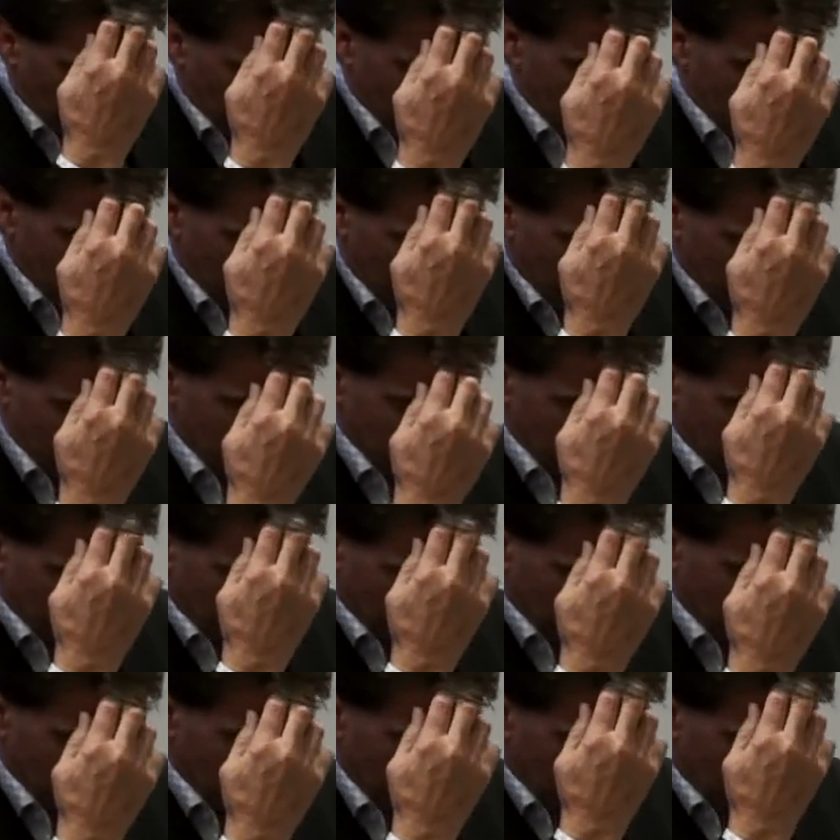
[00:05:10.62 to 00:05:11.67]
on a personal
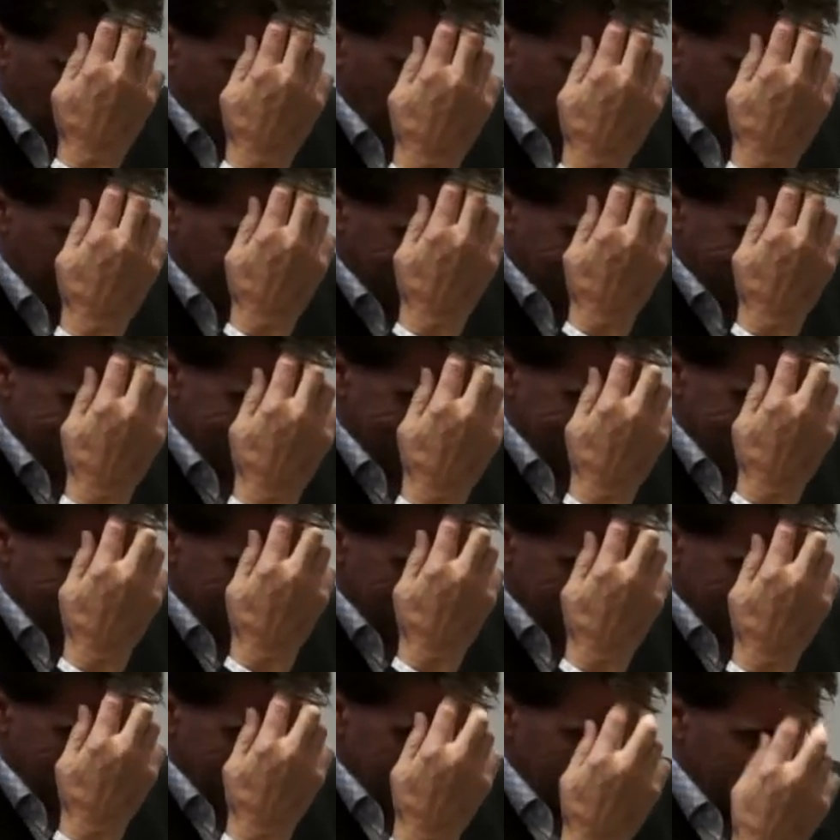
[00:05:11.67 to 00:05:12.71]
journey your intent
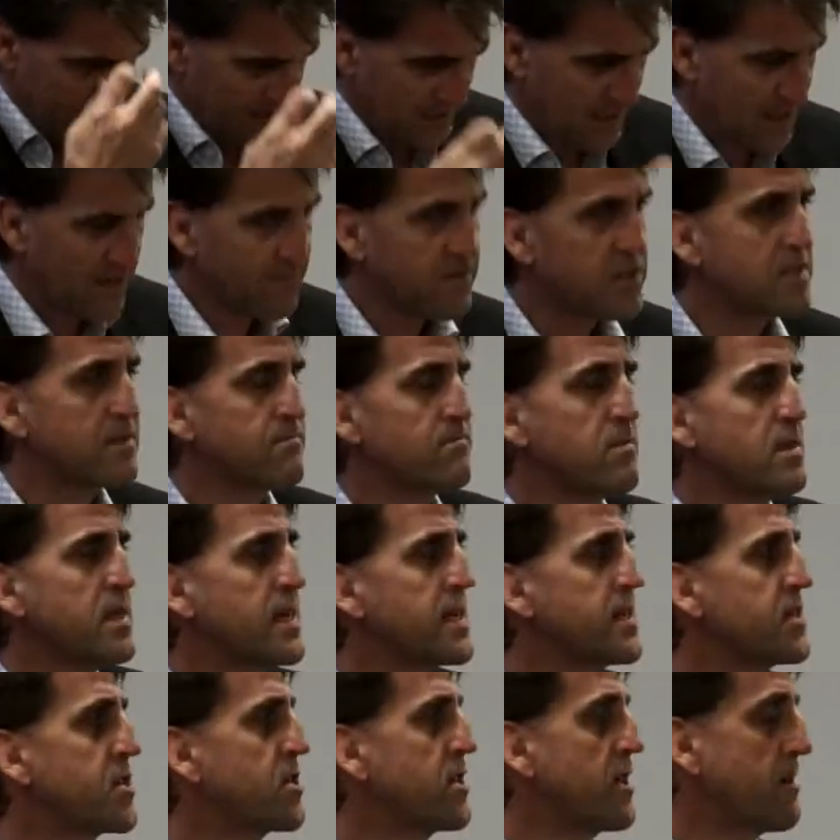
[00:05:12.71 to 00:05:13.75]
to give some
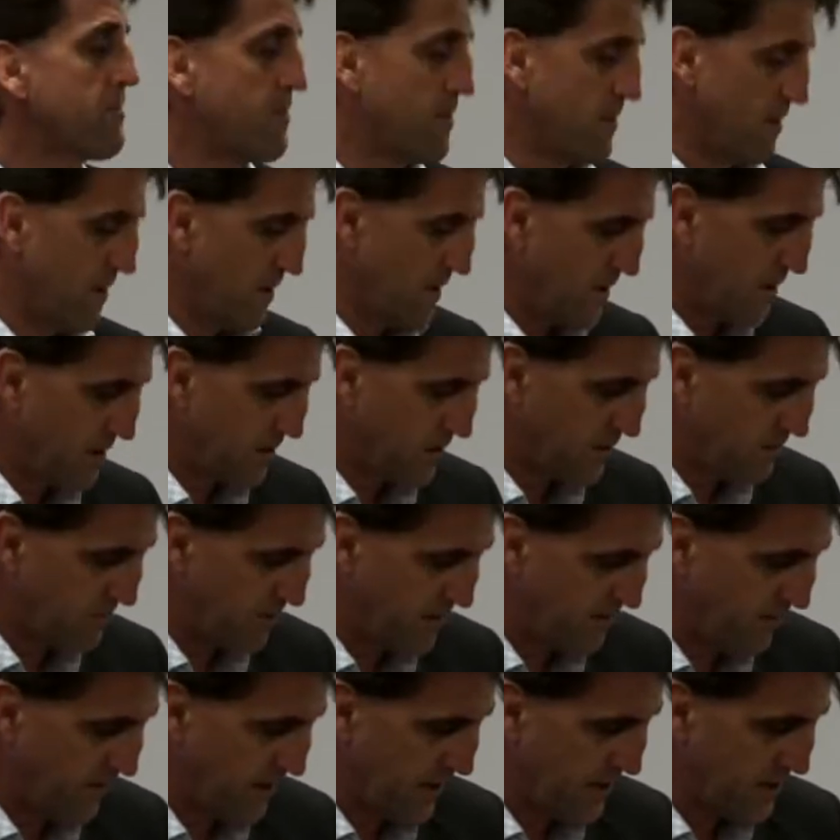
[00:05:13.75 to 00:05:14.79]
leadership to
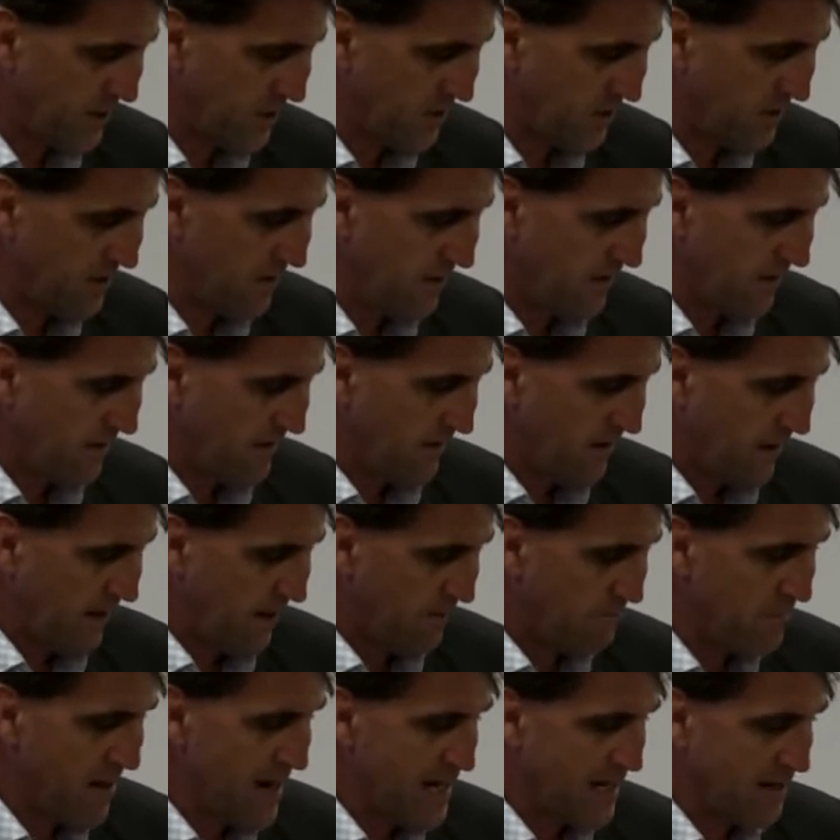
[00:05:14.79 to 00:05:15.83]
innovation
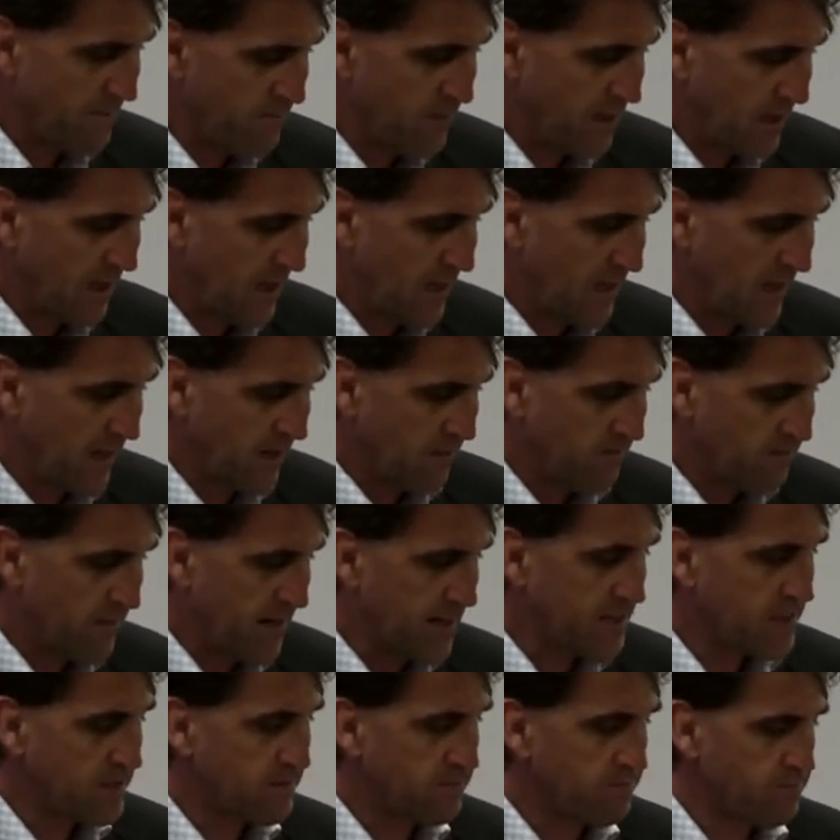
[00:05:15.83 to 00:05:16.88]
and make a beginning,
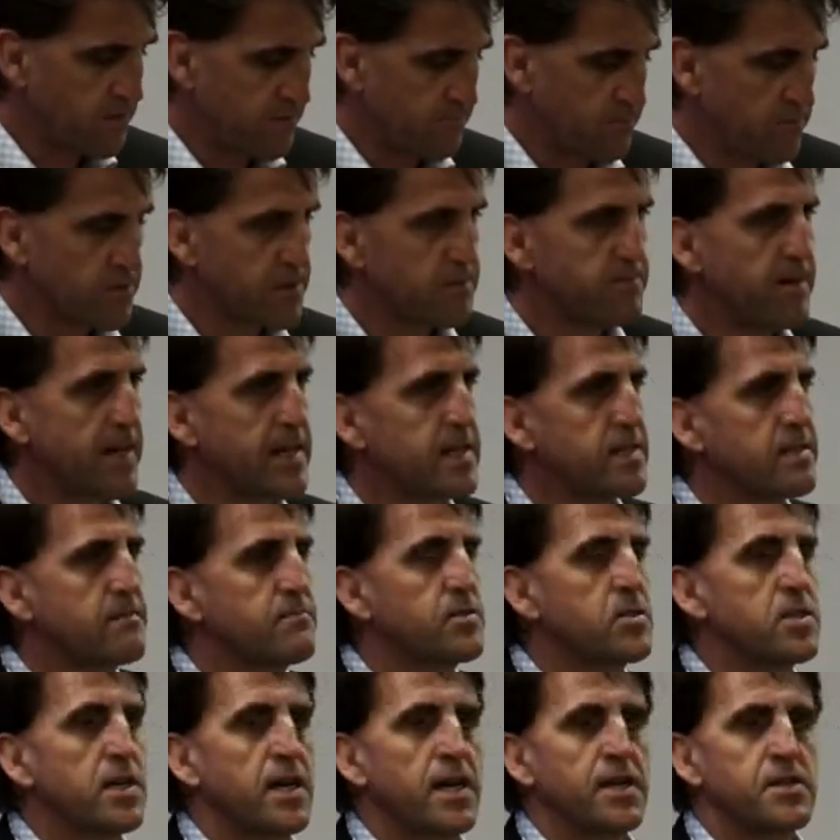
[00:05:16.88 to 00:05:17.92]
make some ripples, make some
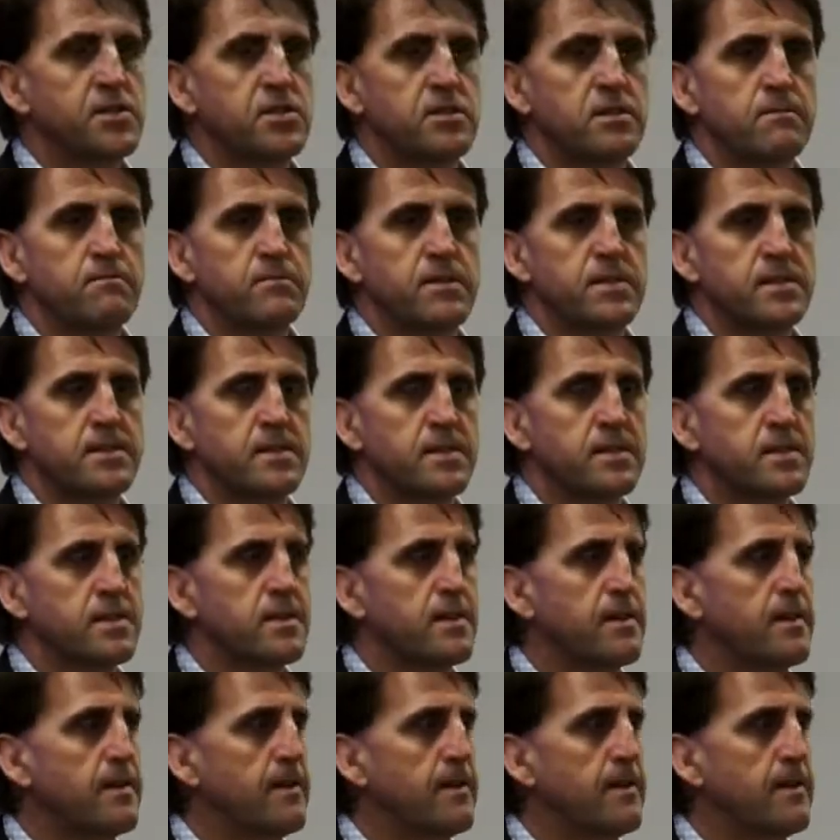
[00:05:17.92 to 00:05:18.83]
change in your business.